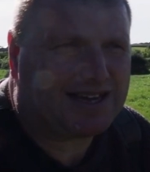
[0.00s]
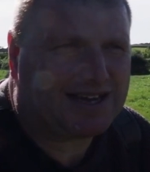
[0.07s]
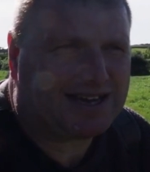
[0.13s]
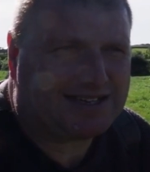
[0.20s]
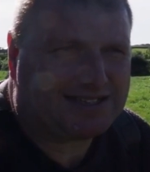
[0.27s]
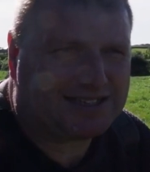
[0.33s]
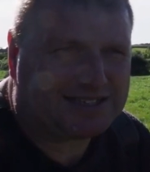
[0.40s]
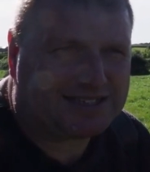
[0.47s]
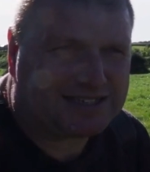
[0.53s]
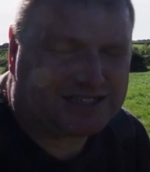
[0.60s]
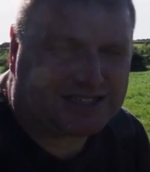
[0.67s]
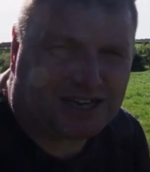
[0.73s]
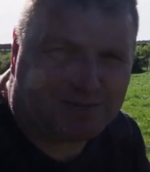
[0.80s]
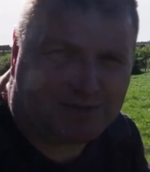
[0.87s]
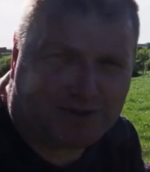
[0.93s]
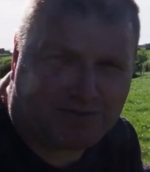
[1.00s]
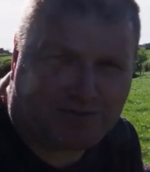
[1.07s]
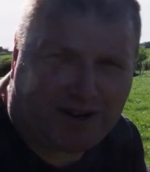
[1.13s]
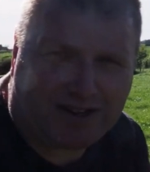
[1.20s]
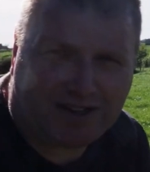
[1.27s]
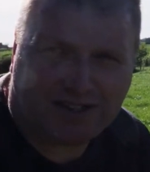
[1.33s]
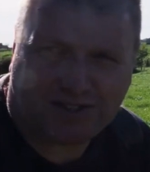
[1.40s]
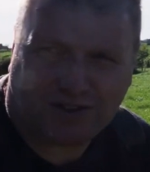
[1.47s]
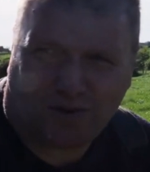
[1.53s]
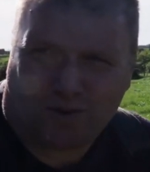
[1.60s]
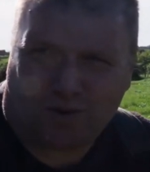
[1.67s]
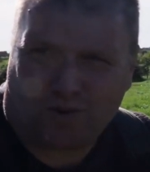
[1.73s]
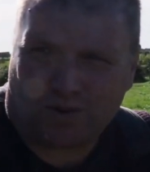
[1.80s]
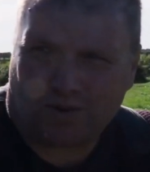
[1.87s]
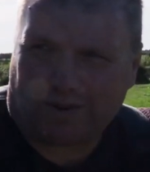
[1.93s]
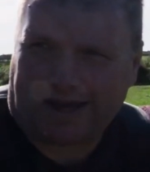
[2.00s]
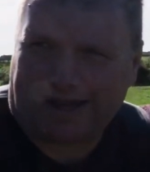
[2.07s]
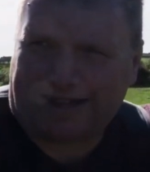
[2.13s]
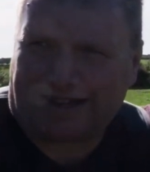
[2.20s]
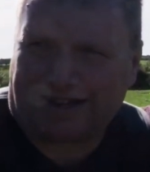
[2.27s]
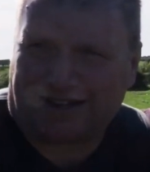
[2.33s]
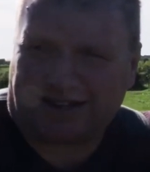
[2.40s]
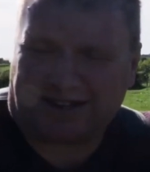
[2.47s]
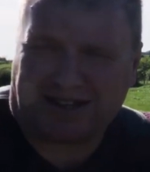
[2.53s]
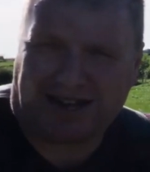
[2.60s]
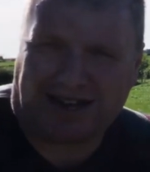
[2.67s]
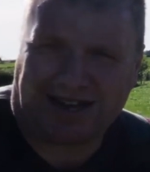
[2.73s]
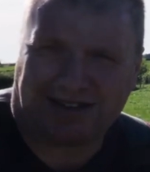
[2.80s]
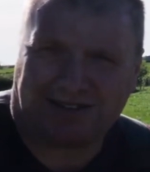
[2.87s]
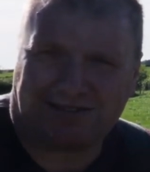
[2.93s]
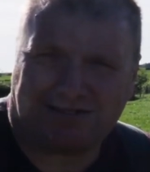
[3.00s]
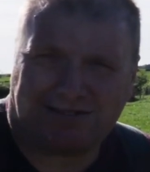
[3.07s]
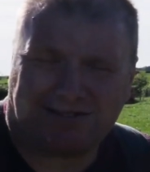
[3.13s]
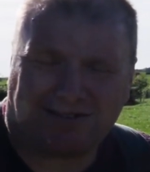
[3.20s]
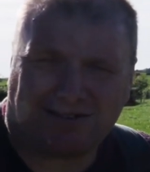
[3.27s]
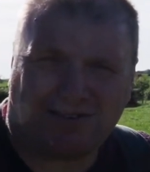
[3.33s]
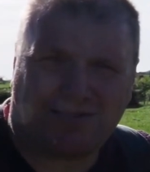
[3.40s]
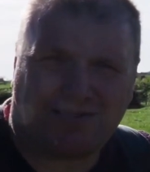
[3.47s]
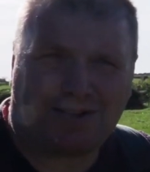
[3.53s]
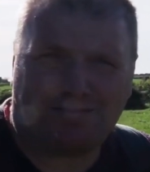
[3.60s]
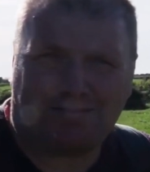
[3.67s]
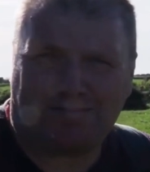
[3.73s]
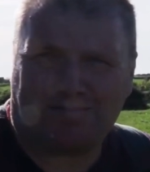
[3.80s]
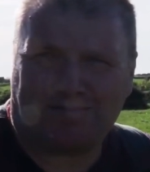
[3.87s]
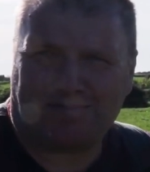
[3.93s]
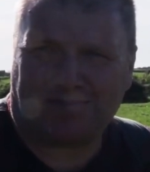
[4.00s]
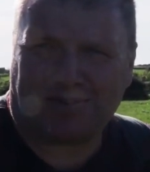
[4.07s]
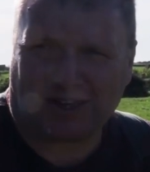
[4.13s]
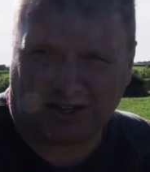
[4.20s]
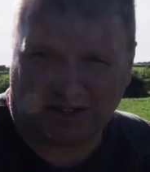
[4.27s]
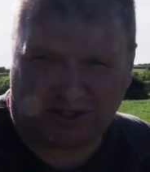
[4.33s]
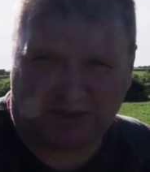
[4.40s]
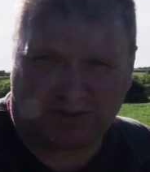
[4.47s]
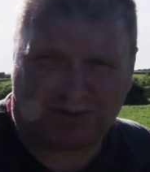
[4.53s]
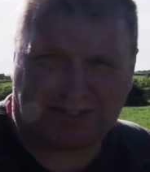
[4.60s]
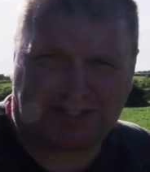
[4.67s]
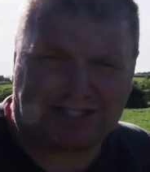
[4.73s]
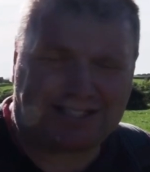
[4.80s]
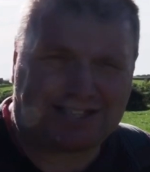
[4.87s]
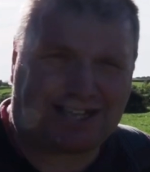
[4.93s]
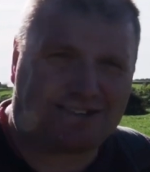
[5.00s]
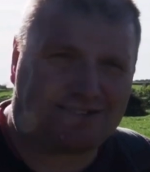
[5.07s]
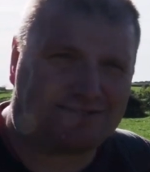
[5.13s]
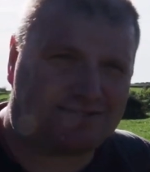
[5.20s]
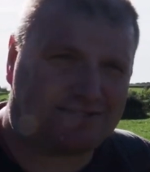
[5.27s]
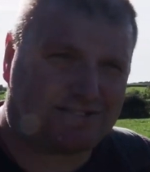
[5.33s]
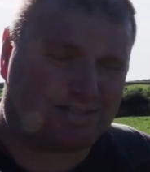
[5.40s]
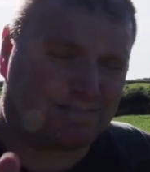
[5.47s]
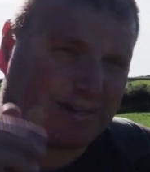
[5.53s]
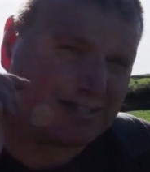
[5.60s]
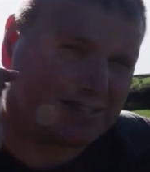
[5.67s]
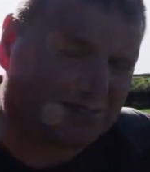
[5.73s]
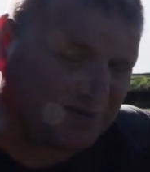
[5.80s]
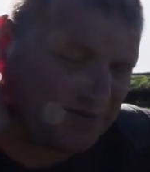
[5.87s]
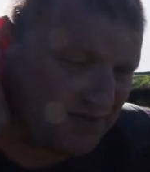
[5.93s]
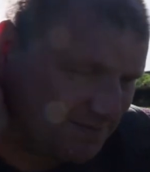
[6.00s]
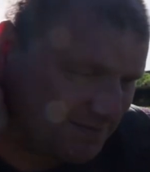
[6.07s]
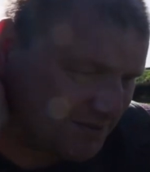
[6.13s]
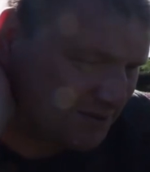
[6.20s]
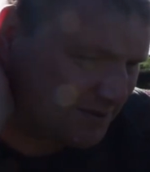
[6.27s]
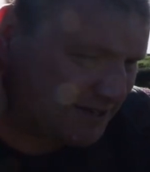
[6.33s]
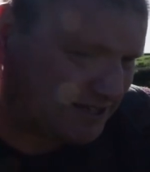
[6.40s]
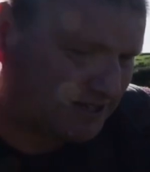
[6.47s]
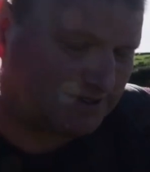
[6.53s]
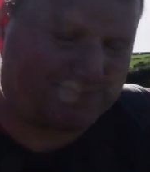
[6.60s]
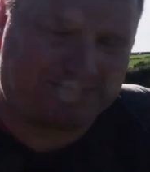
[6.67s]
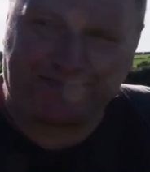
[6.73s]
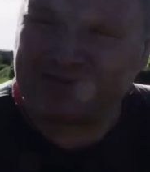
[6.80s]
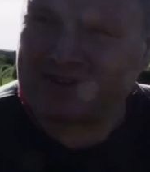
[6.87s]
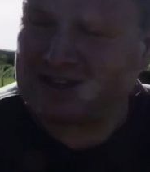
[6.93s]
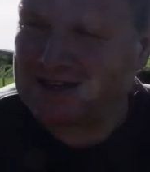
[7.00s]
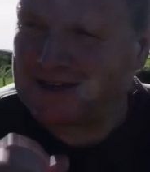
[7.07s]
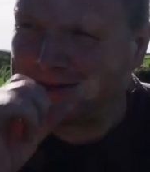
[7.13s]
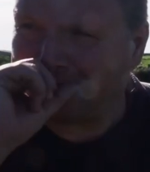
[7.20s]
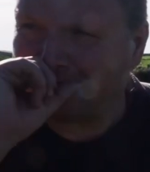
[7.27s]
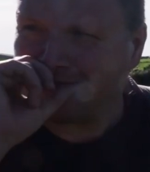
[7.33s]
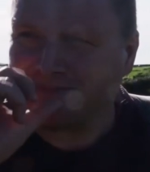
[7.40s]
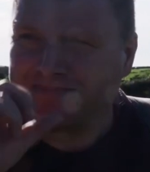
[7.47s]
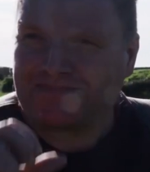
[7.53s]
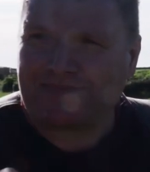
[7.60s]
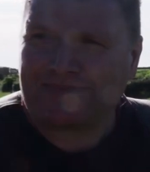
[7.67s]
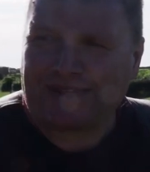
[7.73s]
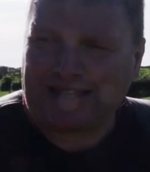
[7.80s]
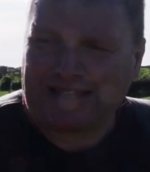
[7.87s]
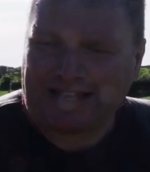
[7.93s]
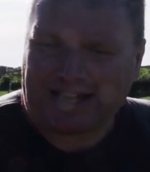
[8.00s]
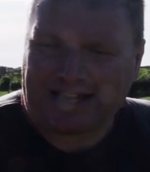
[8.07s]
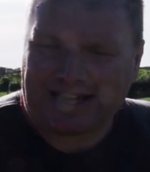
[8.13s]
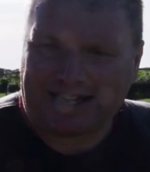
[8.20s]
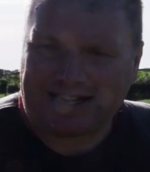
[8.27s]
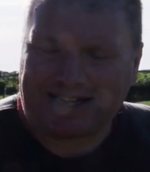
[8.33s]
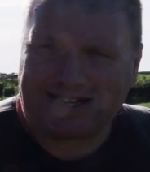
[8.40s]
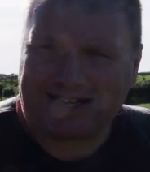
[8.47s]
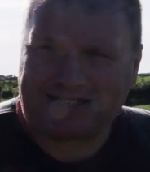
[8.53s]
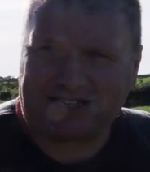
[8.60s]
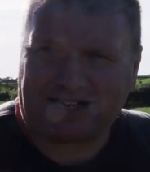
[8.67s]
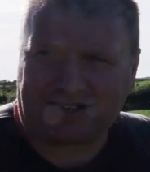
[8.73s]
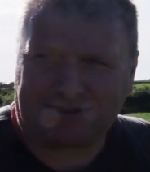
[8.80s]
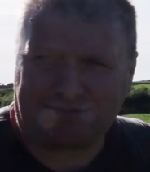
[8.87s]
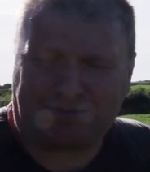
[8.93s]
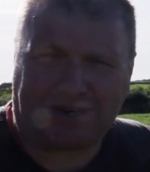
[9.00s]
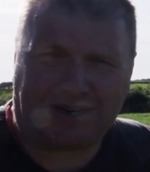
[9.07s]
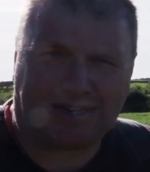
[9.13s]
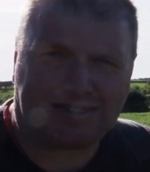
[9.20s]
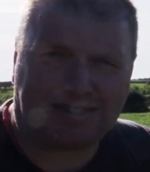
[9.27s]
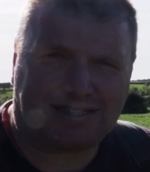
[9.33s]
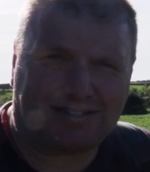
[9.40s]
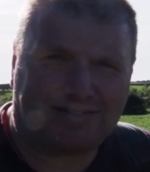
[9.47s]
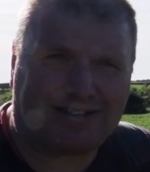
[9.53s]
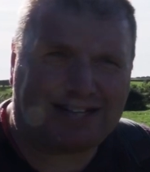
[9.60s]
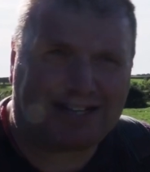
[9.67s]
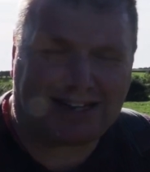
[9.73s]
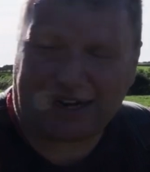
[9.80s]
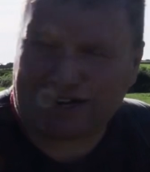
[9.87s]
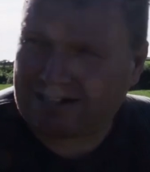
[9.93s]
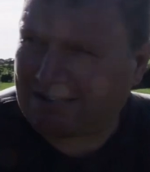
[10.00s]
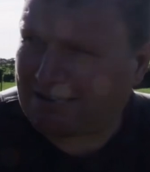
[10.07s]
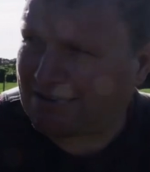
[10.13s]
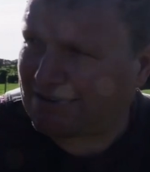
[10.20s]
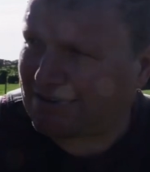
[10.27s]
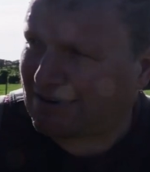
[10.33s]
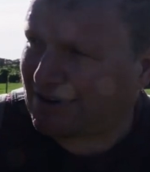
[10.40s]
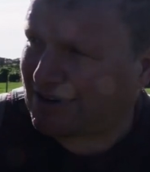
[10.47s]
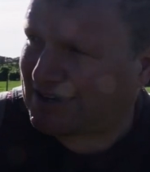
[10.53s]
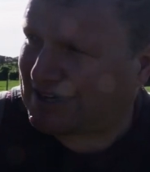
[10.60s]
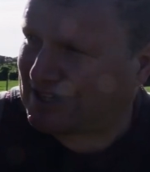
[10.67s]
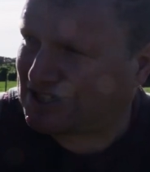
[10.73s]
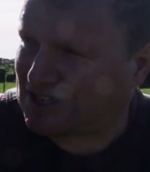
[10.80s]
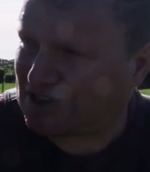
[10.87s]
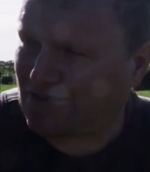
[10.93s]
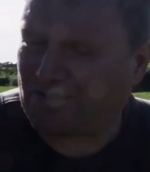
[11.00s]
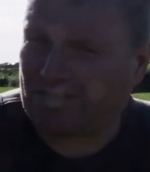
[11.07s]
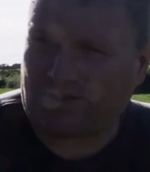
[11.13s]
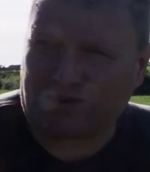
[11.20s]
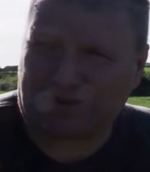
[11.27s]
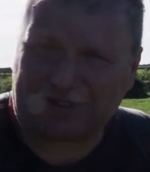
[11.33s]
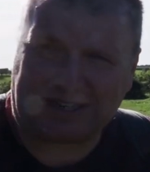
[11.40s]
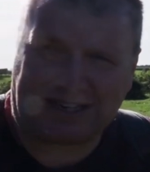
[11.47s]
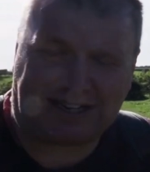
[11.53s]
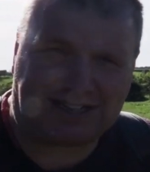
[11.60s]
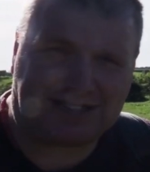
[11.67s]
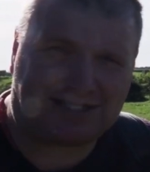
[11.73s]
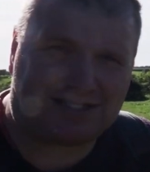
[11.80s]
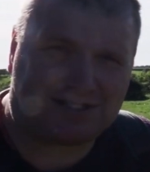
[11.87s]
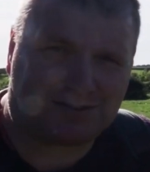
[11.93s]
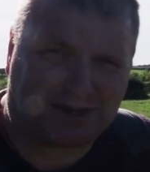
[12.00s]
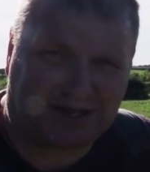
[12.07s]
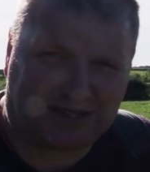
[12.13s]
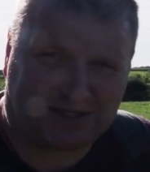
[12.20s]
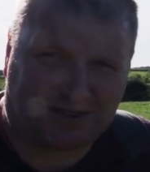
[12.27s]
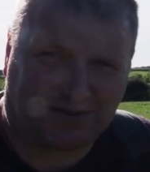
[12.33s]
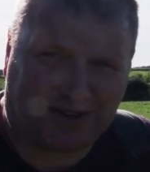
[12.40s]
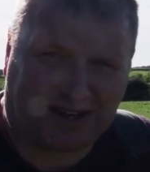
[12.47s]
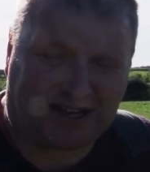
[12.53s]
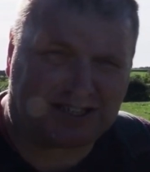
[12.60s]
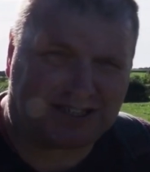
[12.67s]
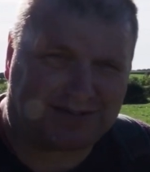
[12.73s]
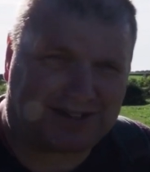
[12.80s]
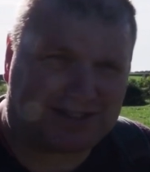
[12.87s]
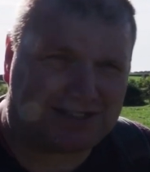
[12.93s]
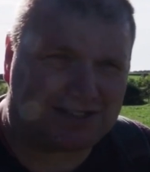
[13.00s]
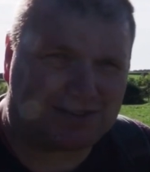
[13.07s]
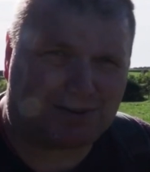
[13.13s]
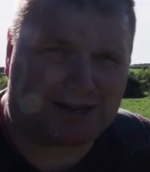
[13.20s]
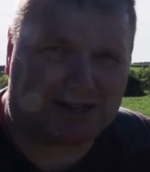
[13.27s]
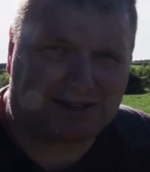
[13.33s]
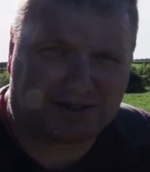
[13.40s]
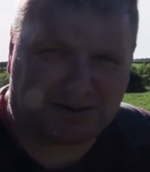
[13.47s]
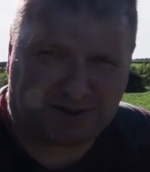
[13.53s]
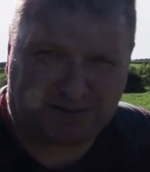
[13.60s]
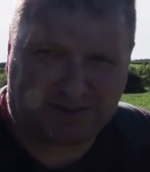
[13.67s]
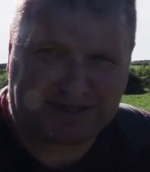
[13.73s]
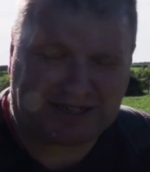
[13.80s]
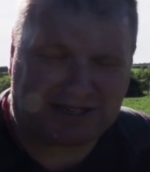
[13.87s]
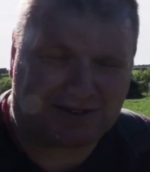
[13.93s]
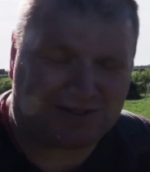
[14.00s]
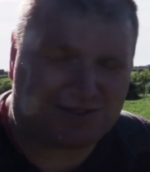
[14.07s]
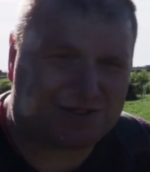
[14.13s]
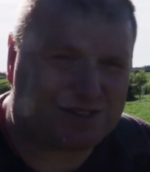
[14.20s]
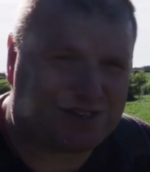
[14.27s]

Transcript: It is a slope that runs all the way the length of goes north to south to the west of Swindon, and Lydiard and Purton are in it, and our Iron Age hill fort's in it. Is on the edge of it as well, the one we did on the